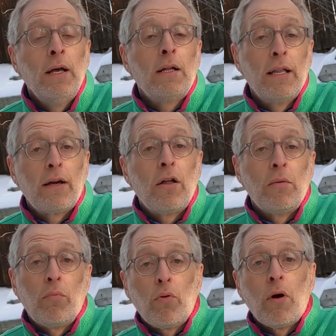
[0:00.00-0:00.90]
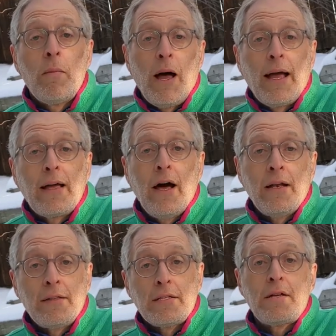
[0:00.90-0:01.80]
Click on the Purim icon
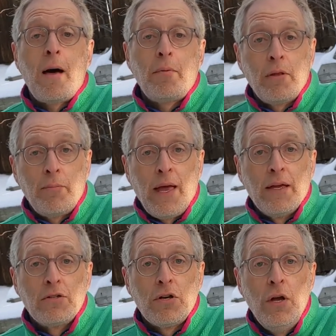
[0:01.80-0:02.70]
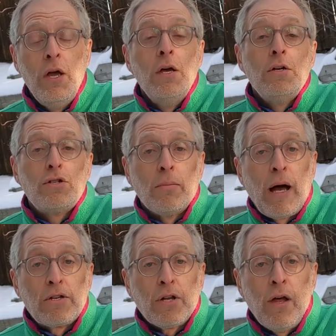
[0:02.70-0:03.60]
at the top of the page.
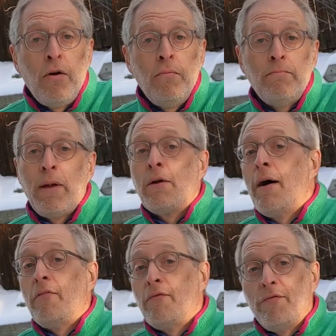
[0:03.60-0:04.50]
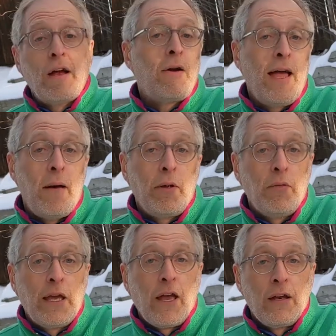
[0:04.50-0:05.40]
Shabbat Shalom. May you have a very happy
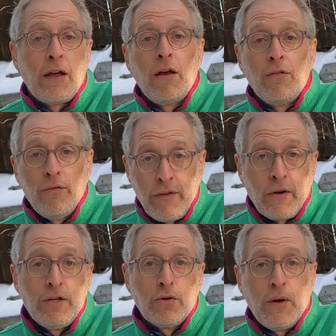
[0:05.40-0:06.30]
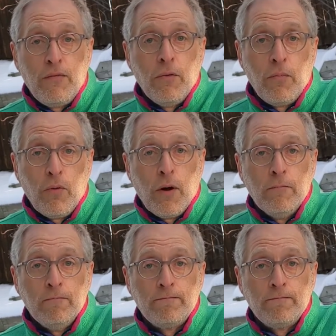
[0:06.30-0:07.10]
weekend and a very joyful Purim.